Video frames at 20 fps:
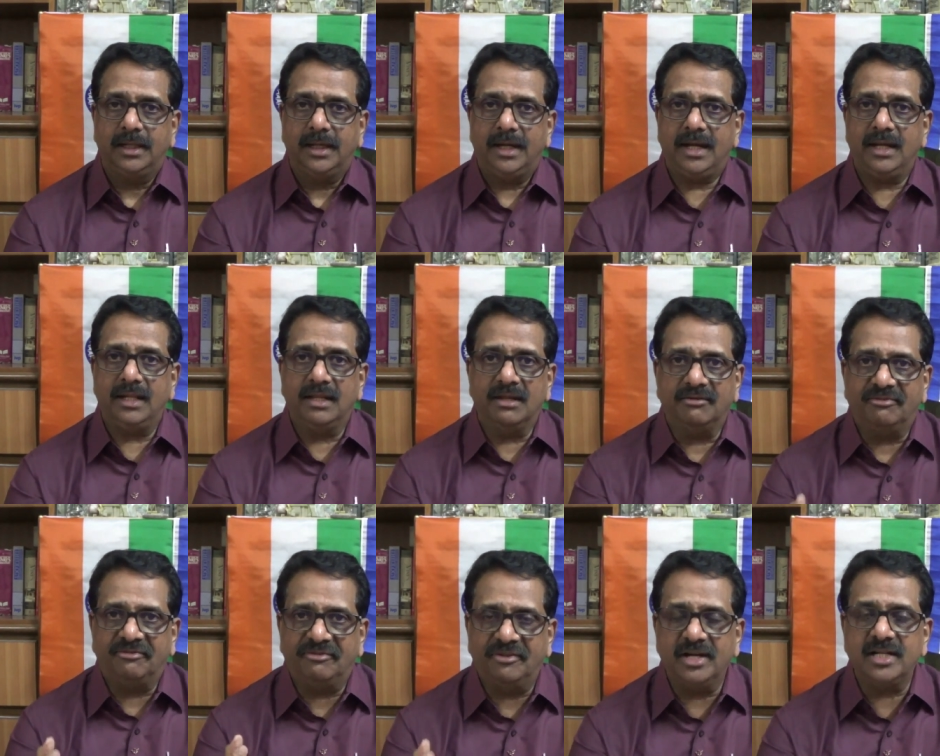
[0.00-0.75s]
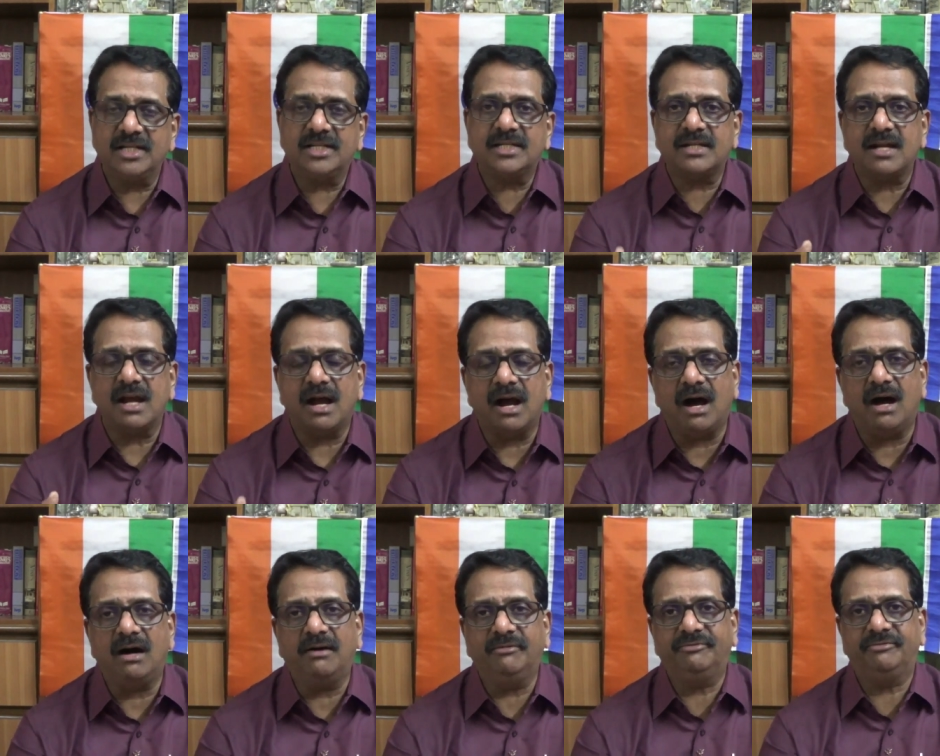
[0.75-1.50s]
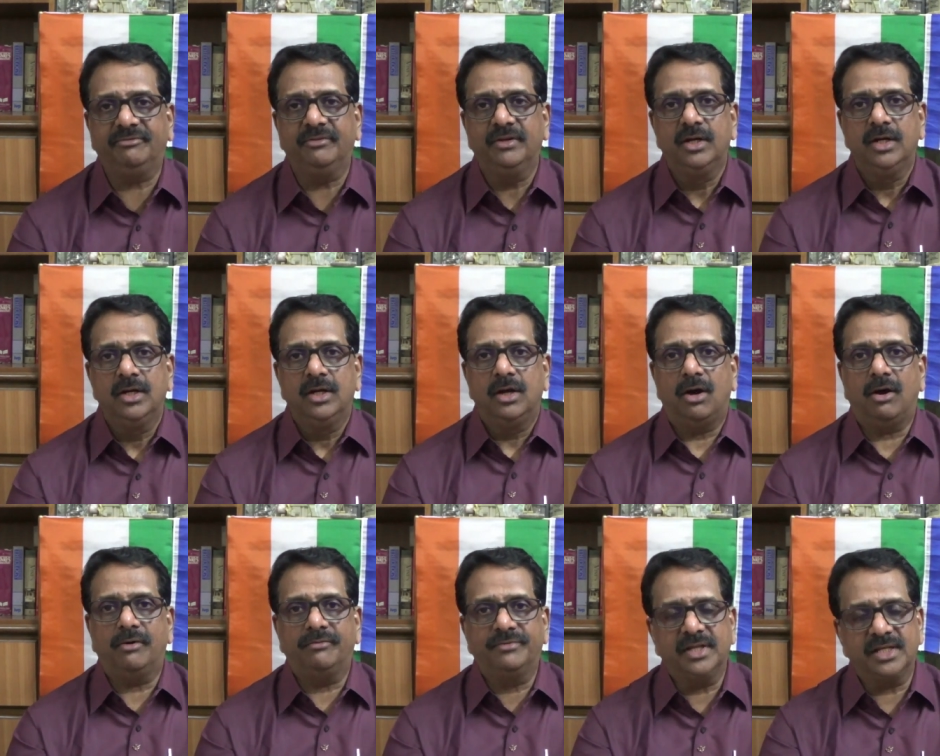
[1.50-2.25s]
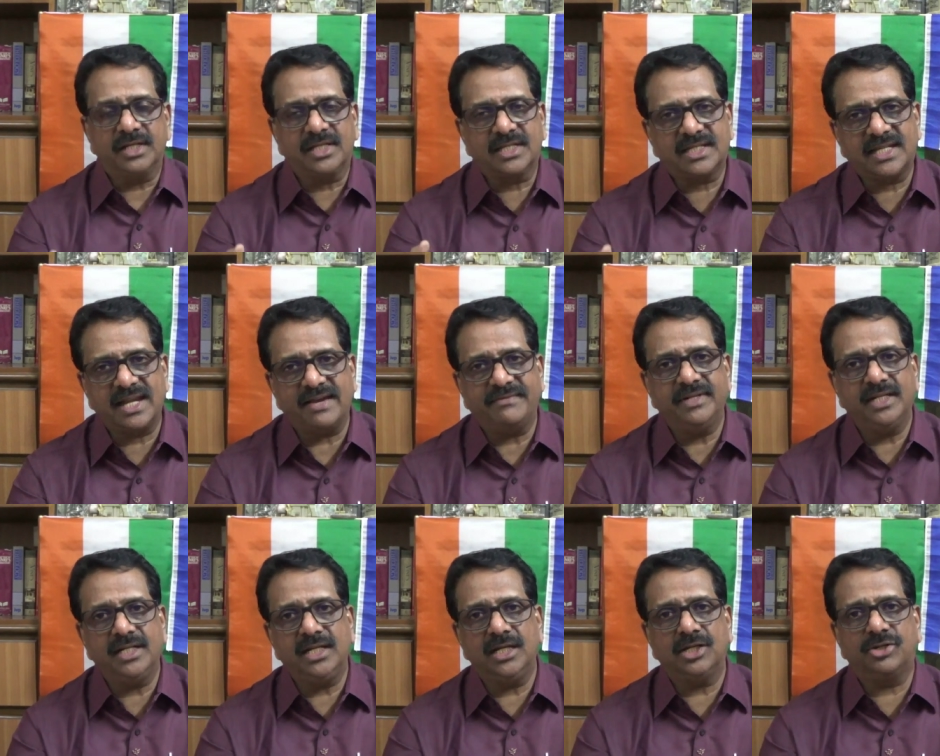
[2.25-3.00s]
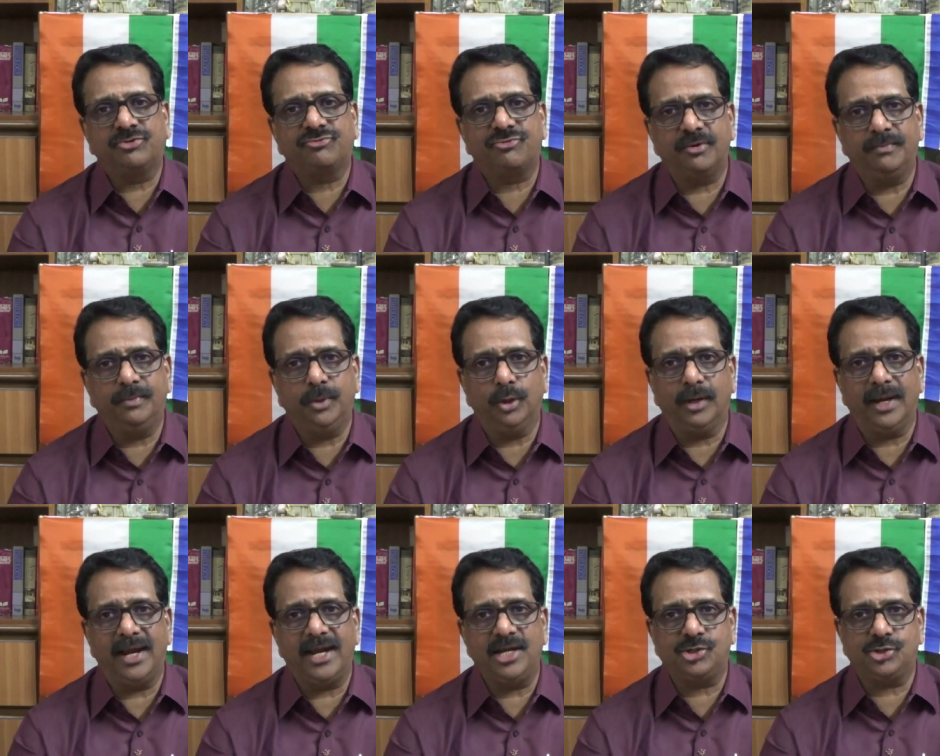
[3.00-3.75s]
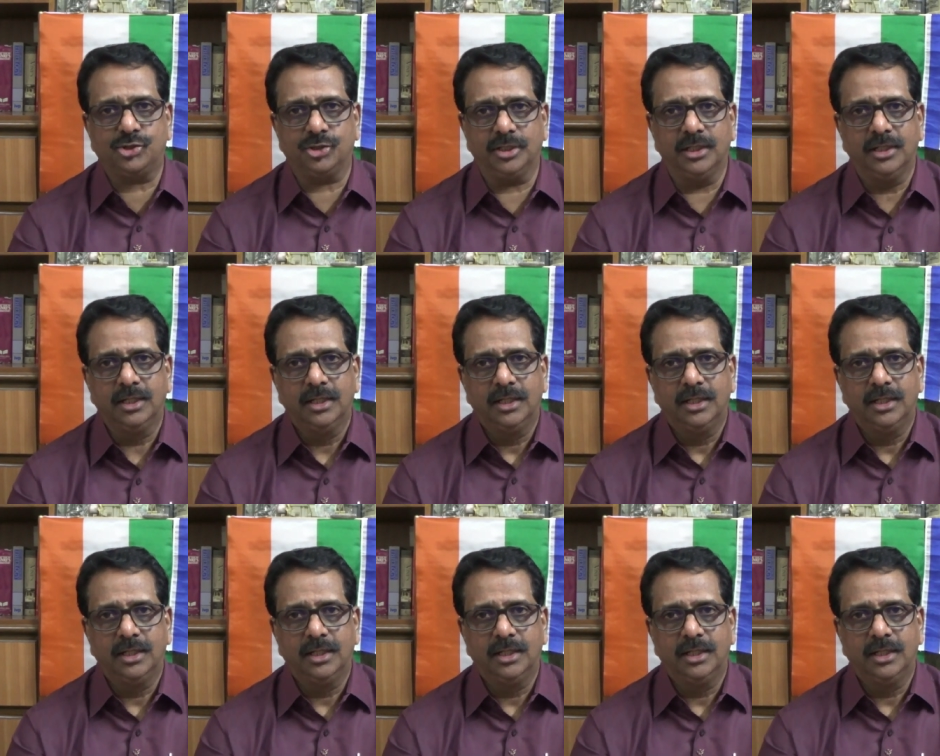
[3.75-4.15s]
in the first half of the seven year tribulation.